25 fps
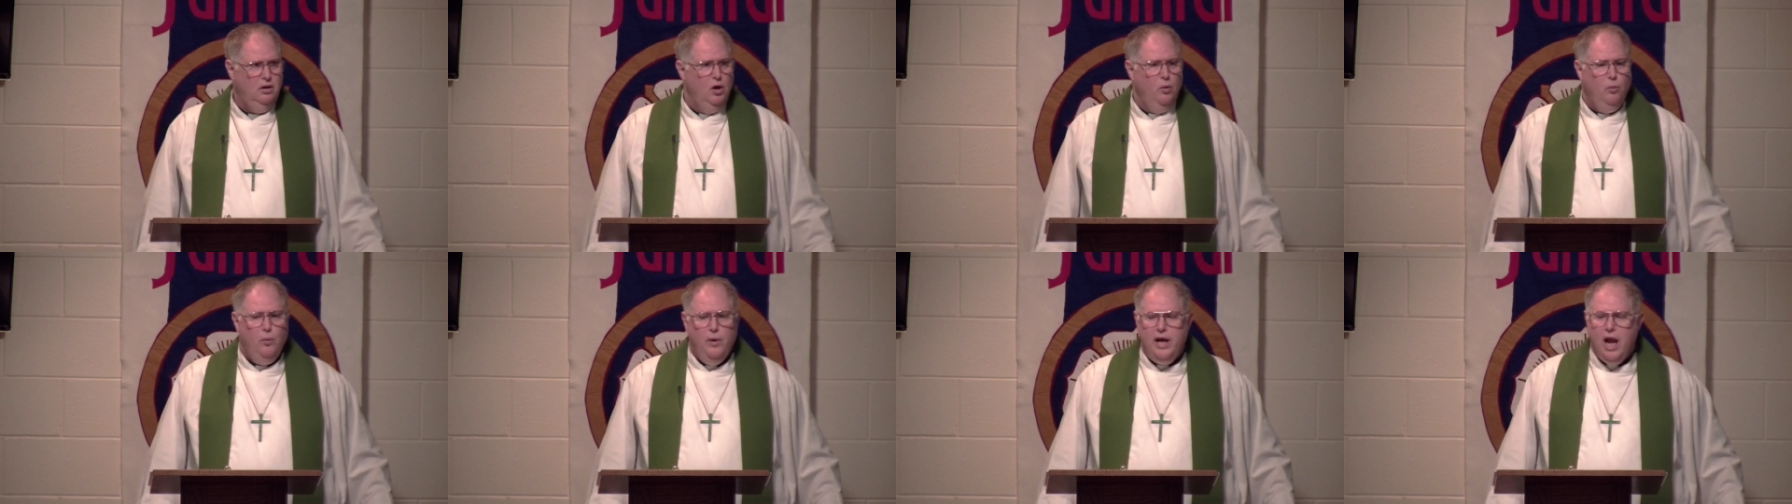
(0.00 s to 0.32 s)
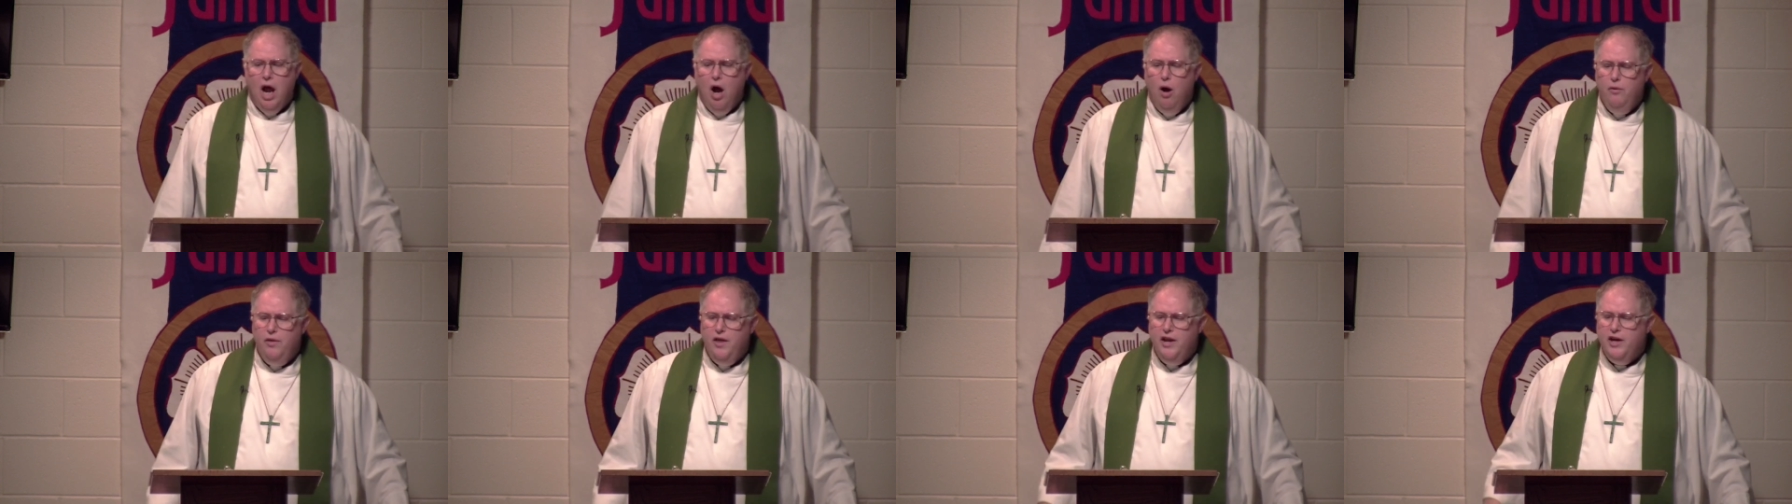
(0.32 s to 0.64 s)
We
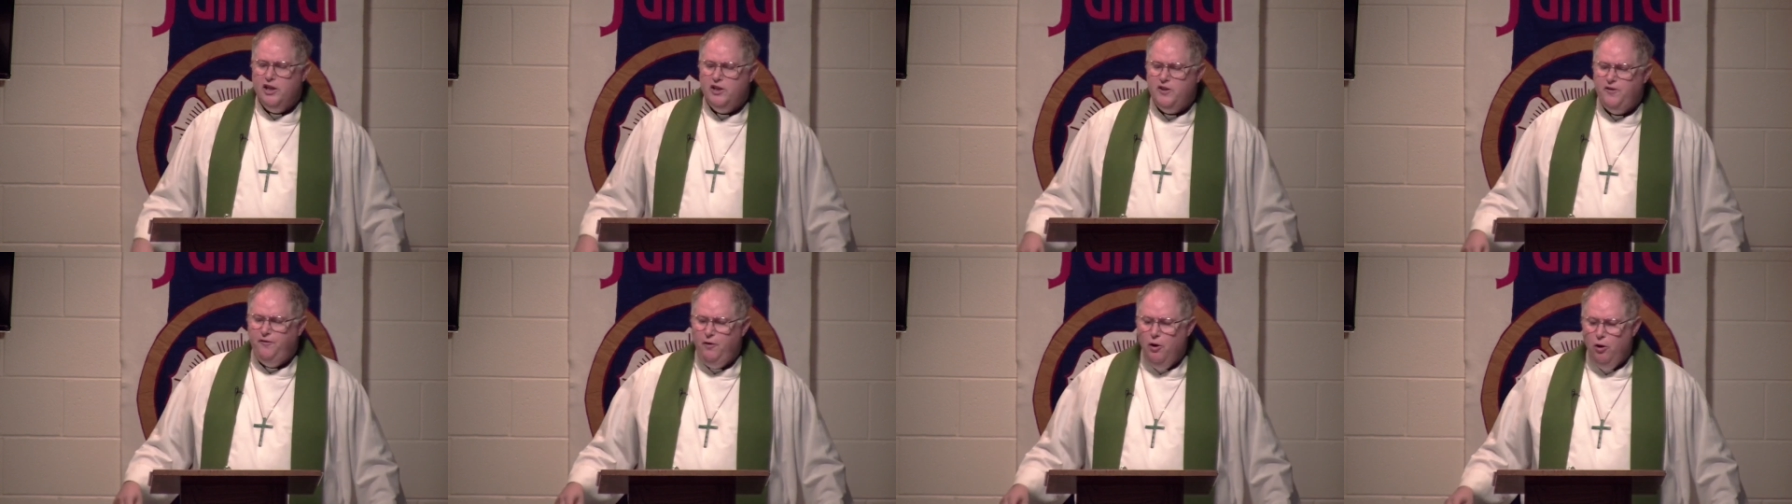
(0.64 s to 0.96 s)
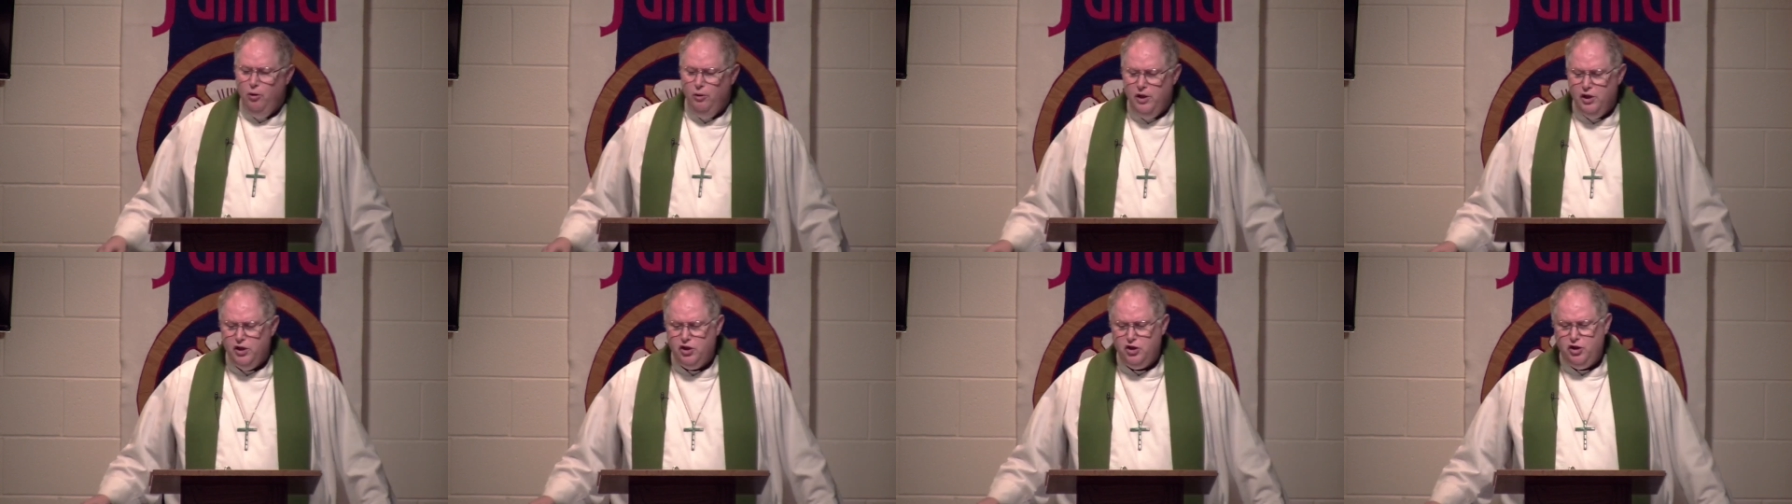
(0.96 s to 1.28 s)
know that it's
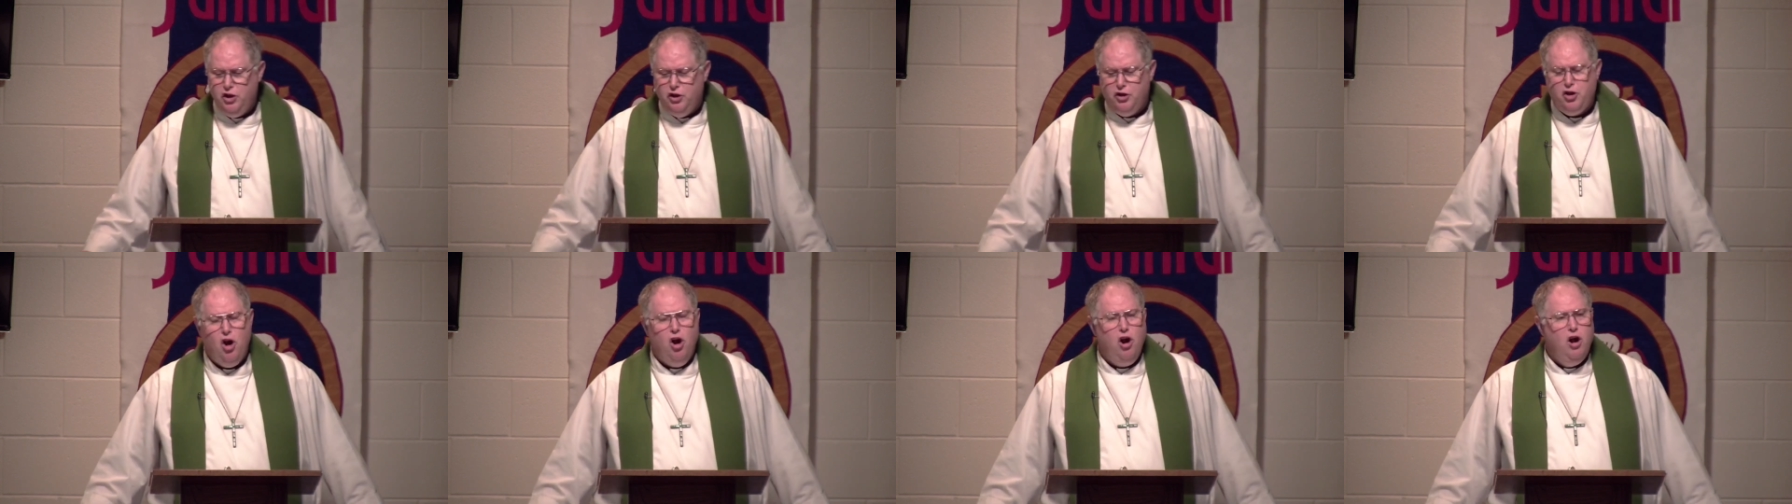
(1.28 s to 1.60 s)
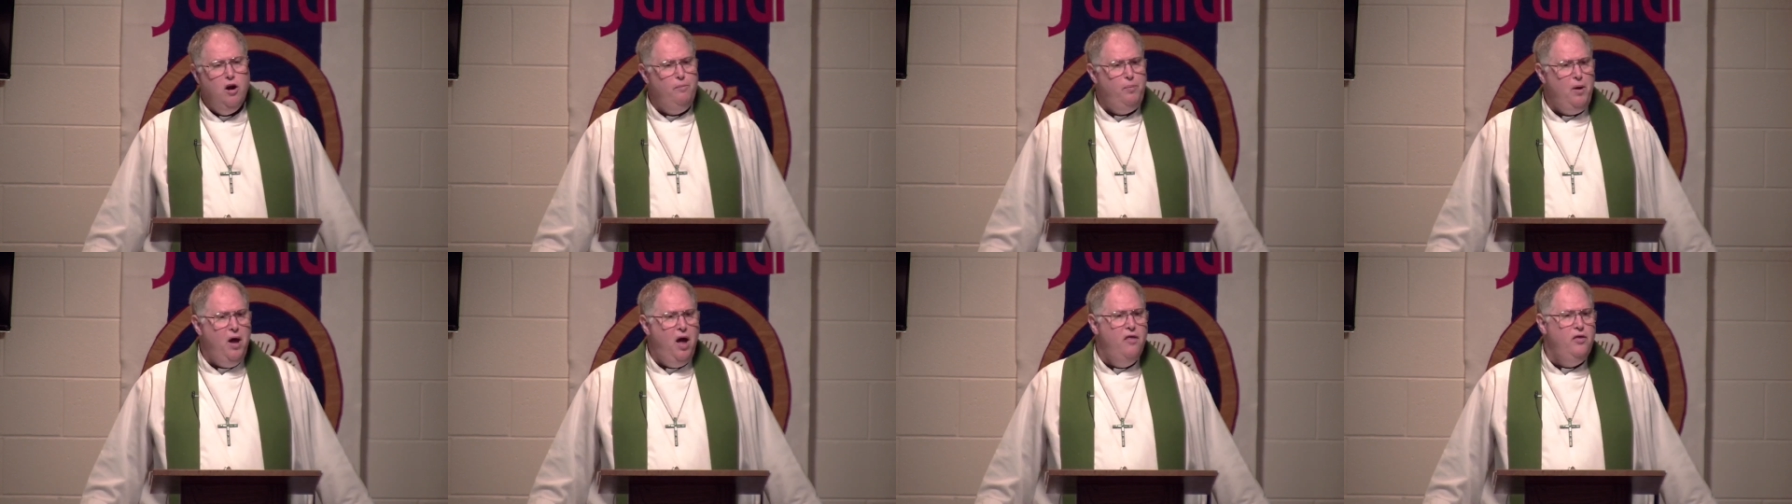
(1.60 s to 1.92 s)
foolish to turn
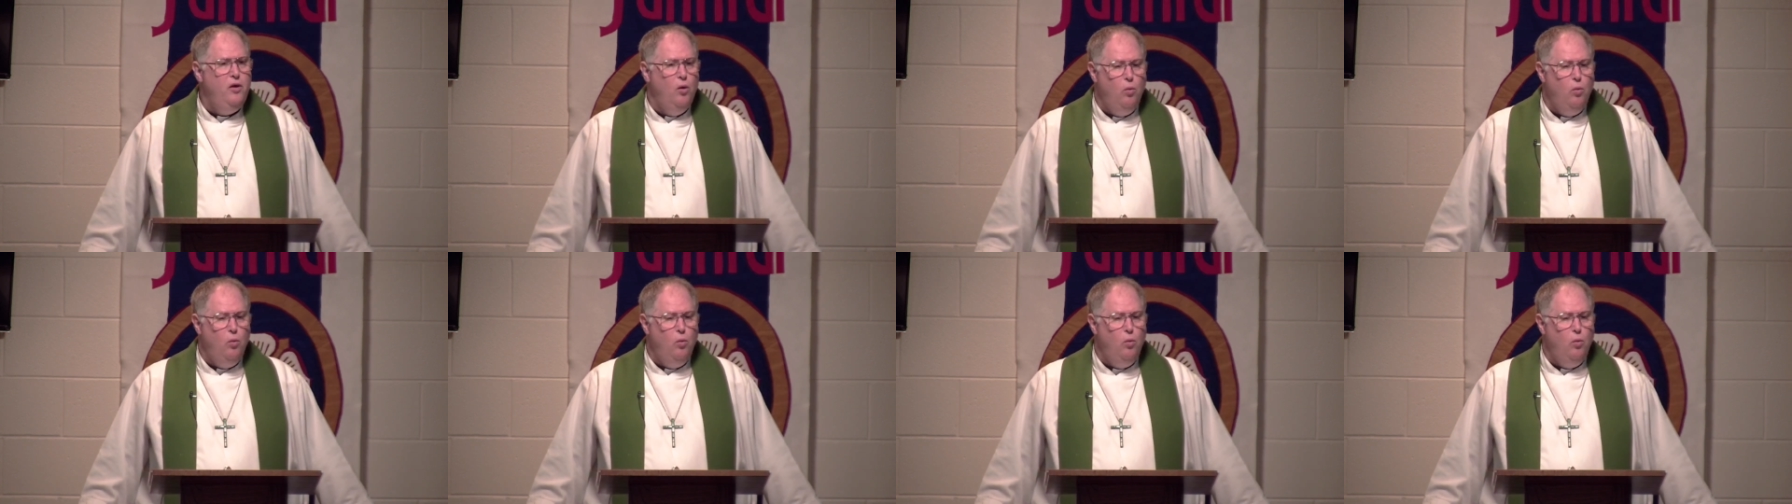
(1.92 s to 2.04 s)
upon